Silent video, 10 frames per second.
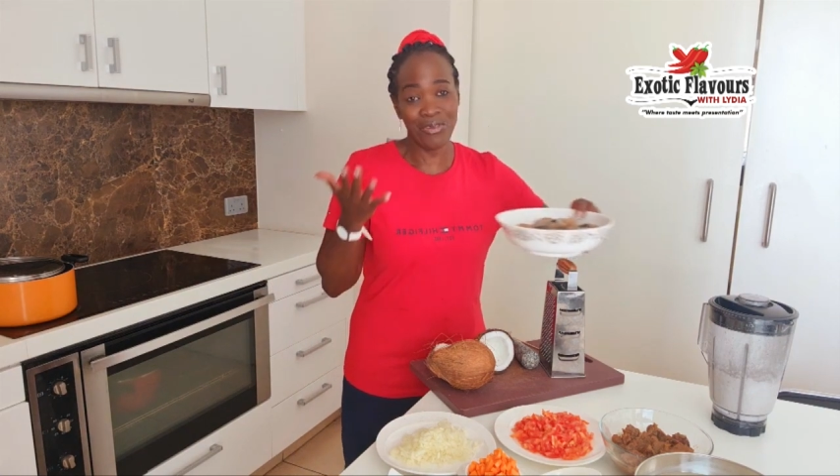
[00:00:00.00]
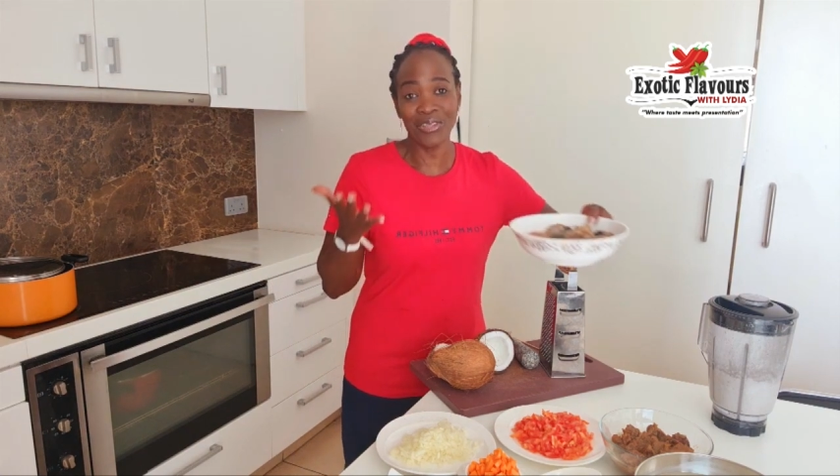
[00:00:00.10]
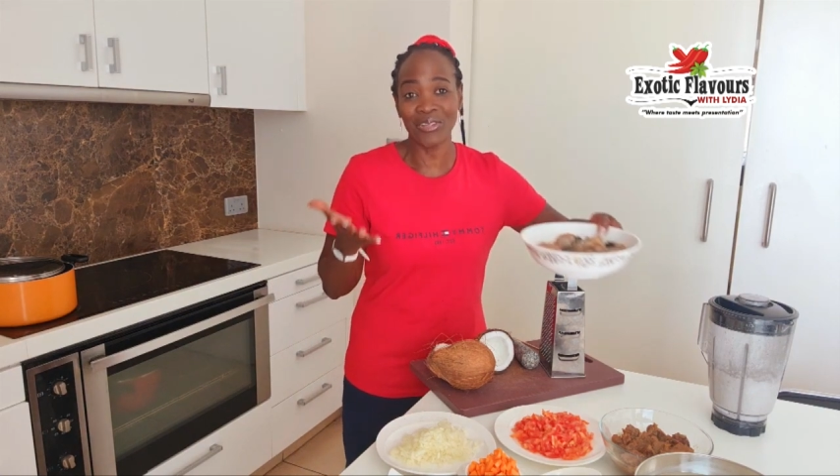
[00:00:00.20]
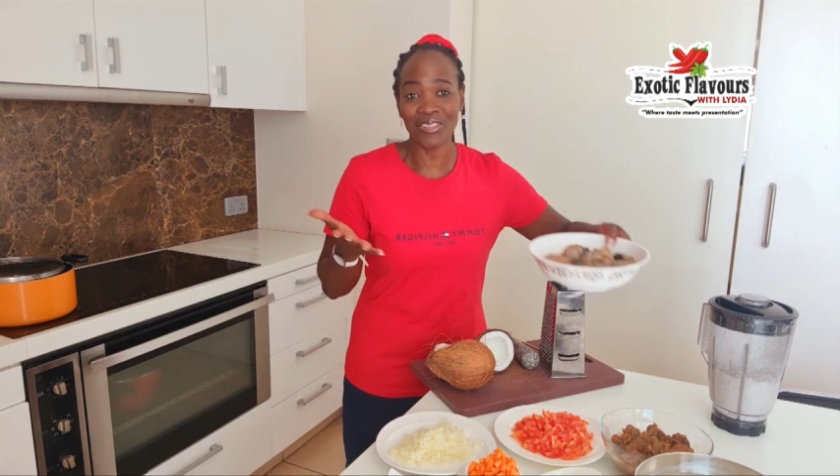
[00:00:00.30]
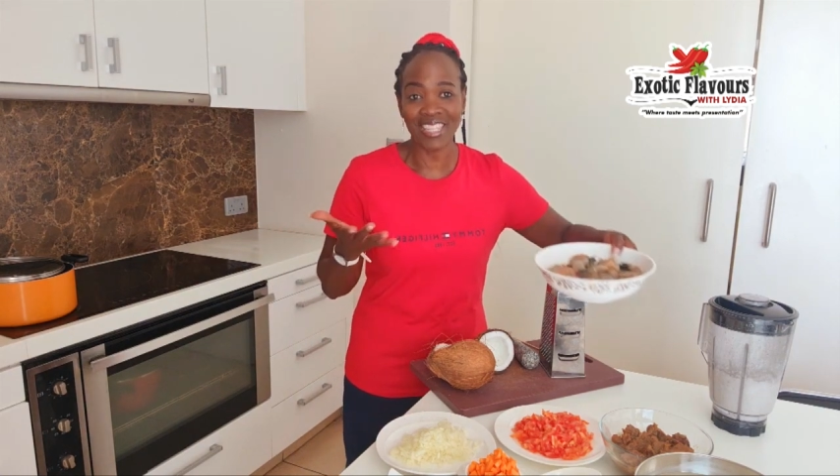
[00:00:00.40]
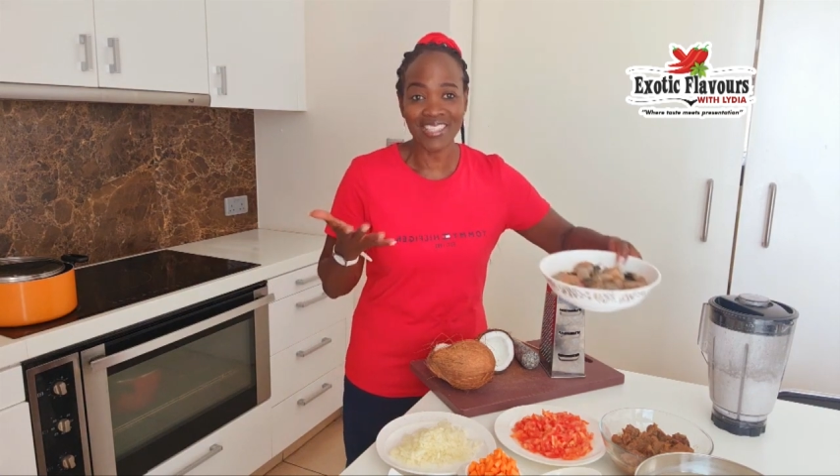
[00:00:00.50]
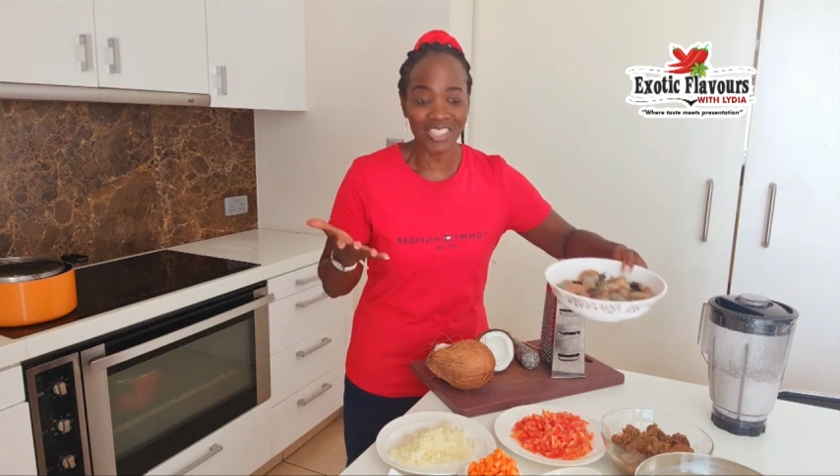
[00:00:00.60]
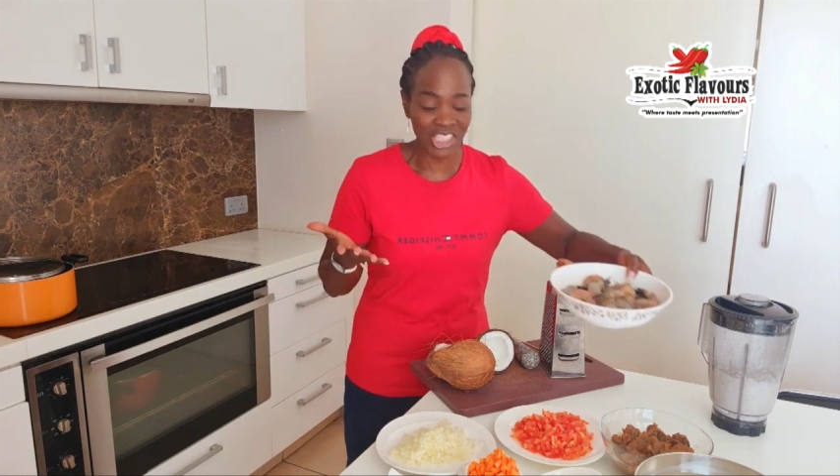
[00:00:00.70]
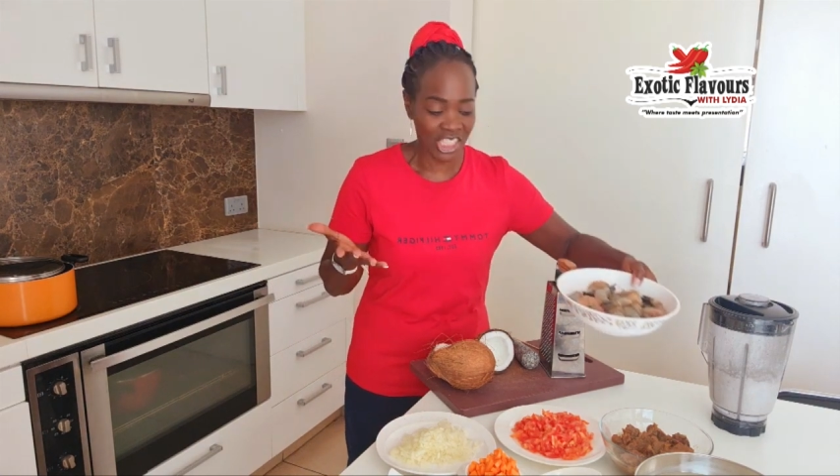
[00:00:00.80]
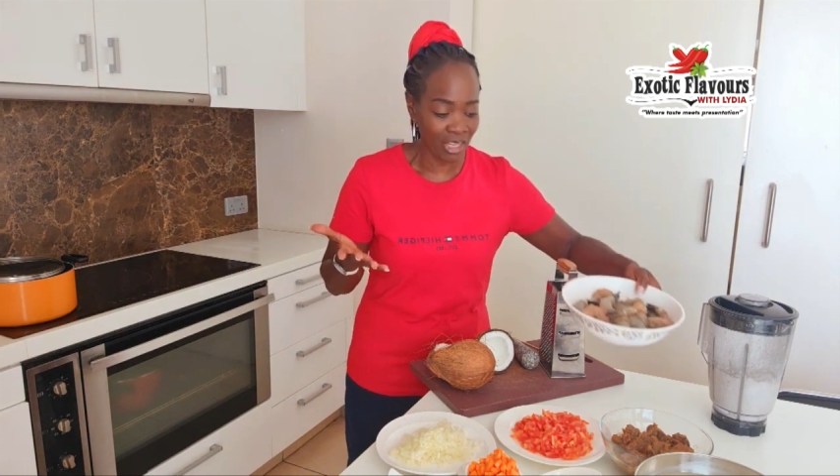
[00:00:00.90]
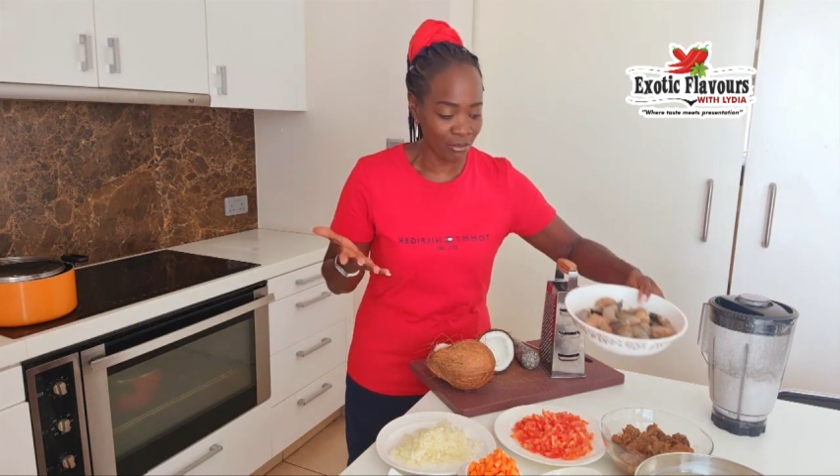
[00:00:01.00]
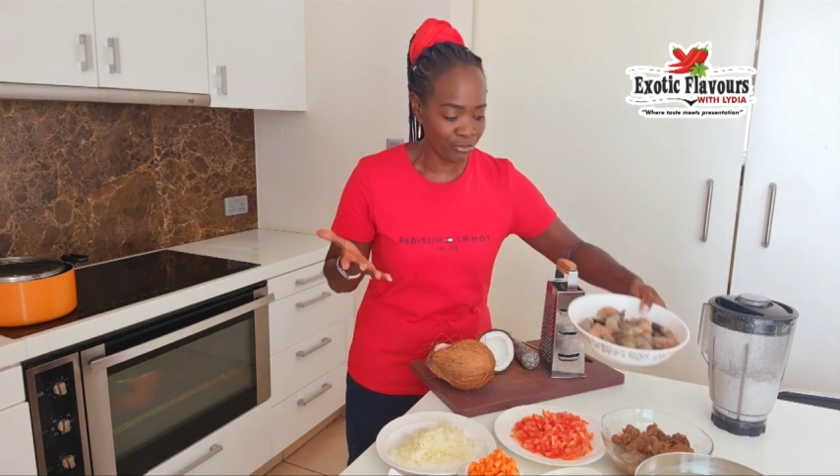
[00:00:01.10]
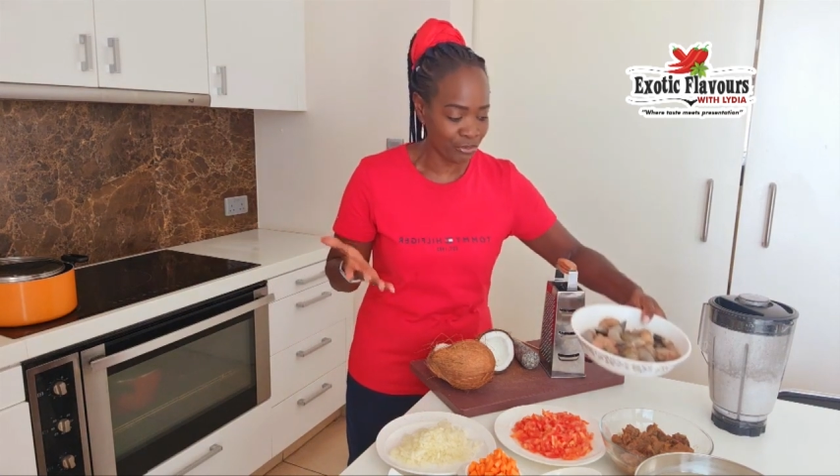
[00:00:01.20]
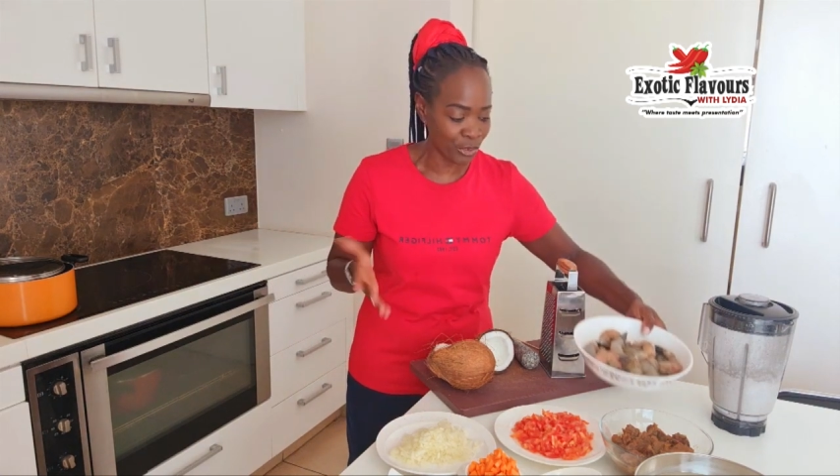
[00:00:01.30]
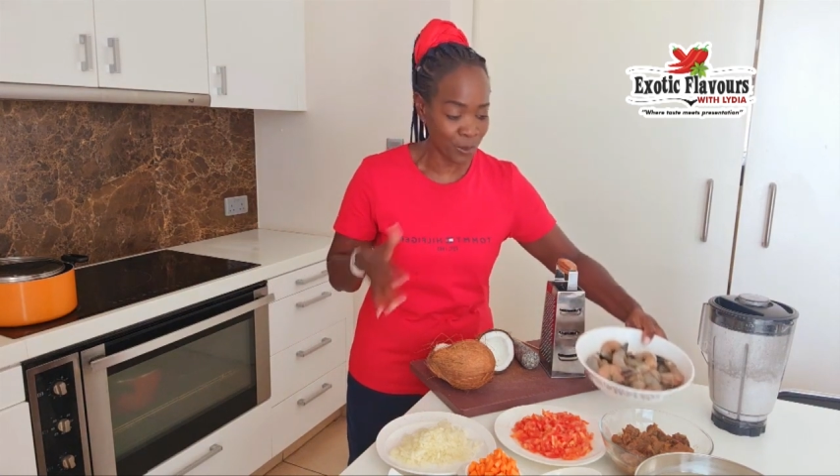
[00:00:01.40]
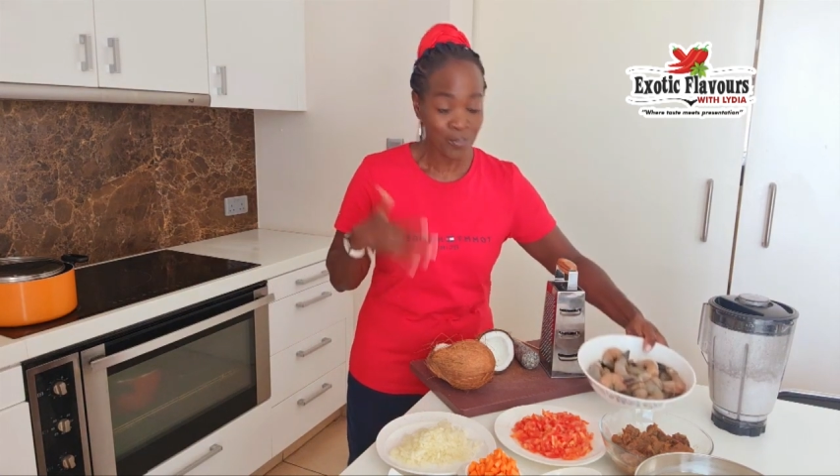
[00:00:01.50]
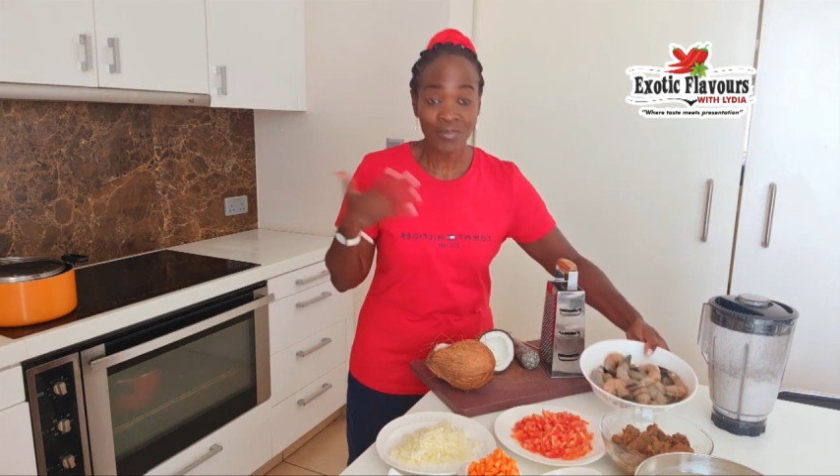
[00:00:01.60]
you're not into shell food.